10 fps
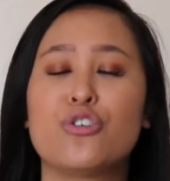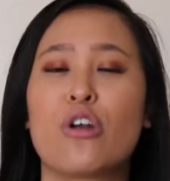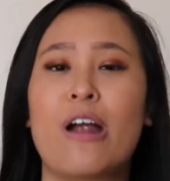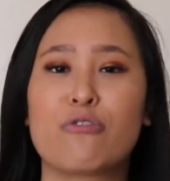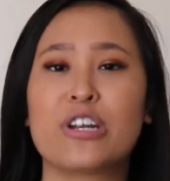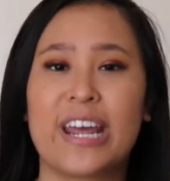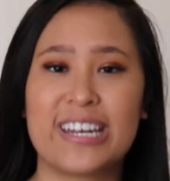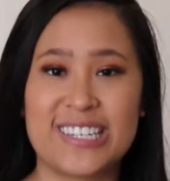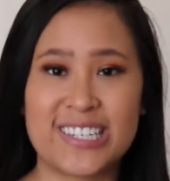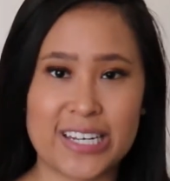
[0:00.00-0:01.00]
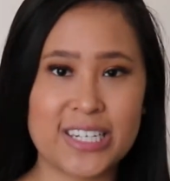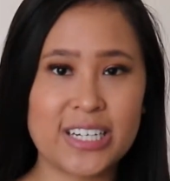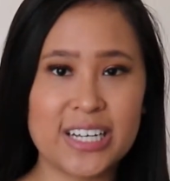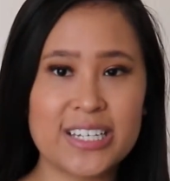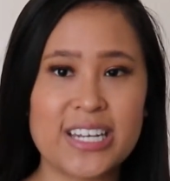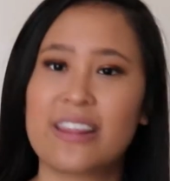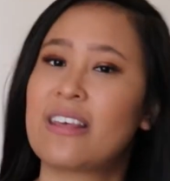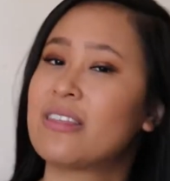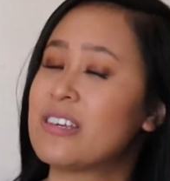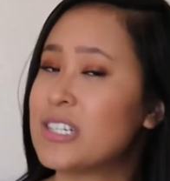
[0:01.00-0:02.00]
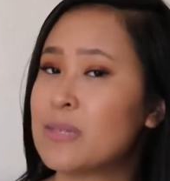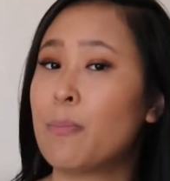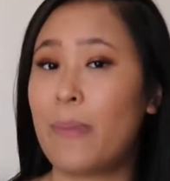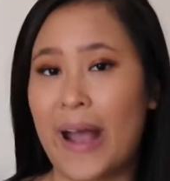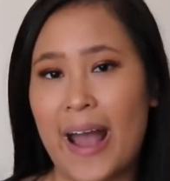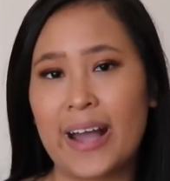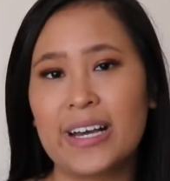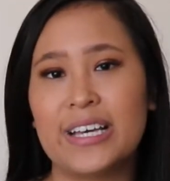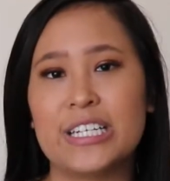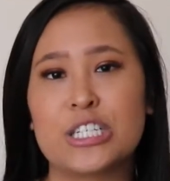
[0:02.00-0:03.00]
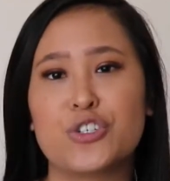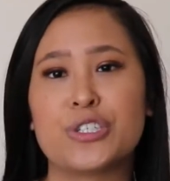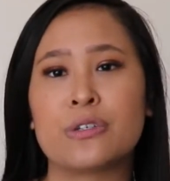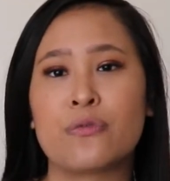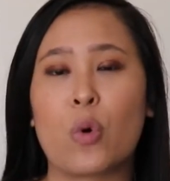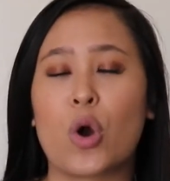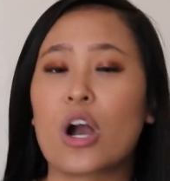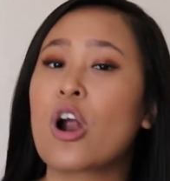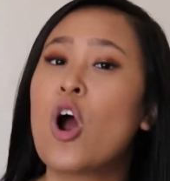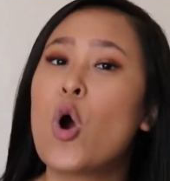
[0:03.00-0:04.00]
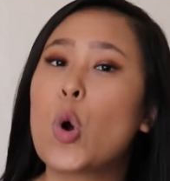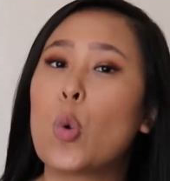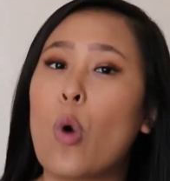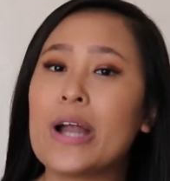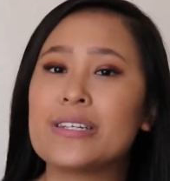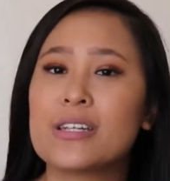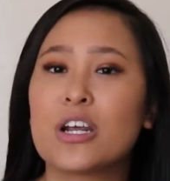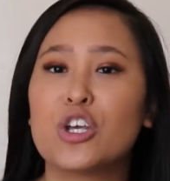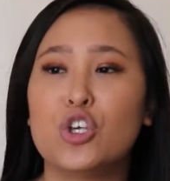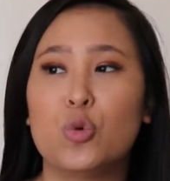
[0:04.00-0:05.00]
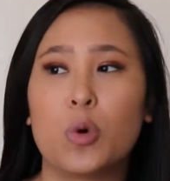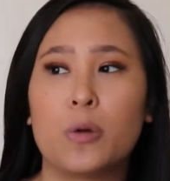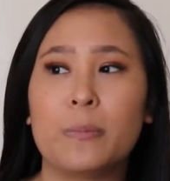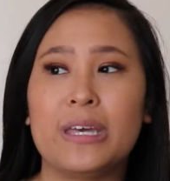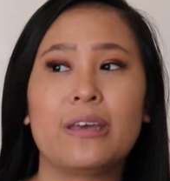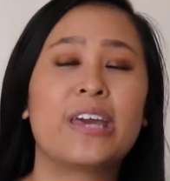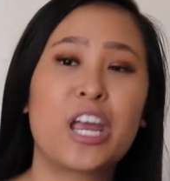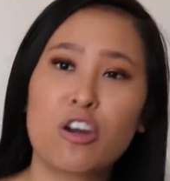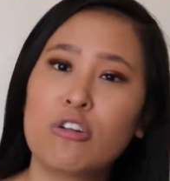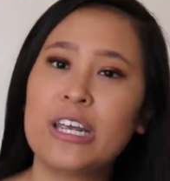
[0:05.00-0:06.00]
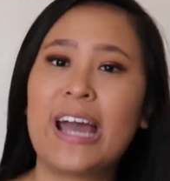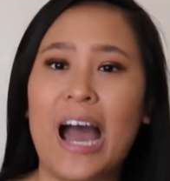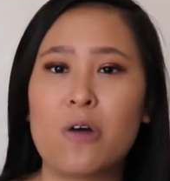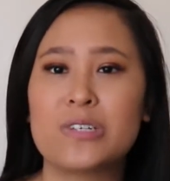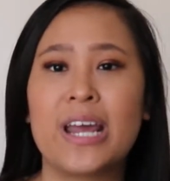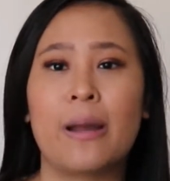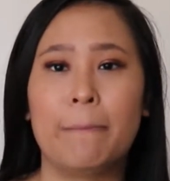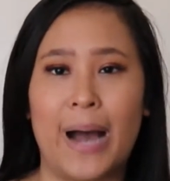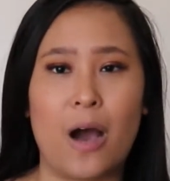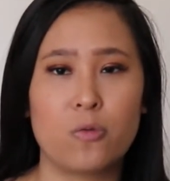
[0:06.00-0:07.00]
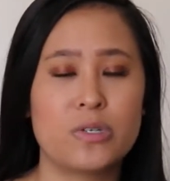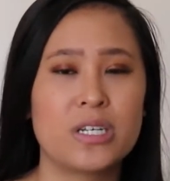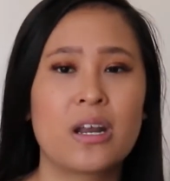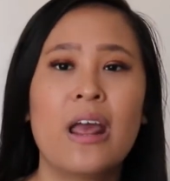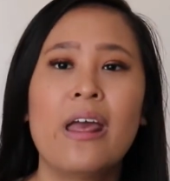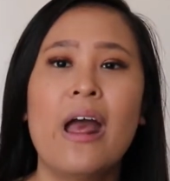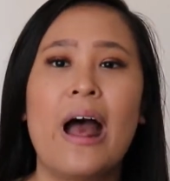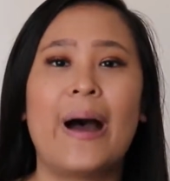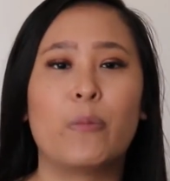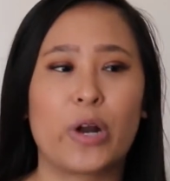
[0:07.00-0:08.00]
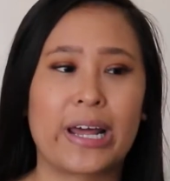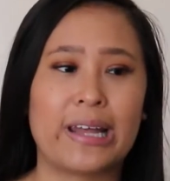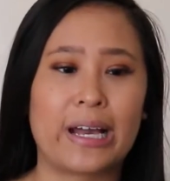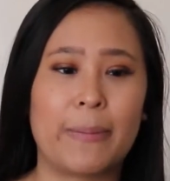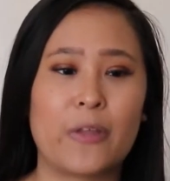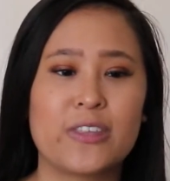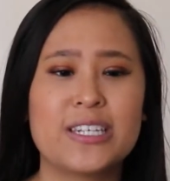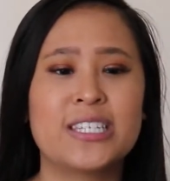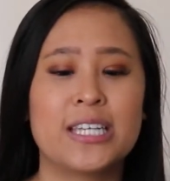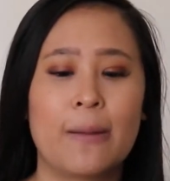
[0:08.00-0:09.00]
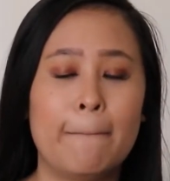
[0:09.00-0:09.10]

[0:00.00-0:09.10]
your everyday necessities, and then this bag is just for what you will be carrying out and about. What I like about this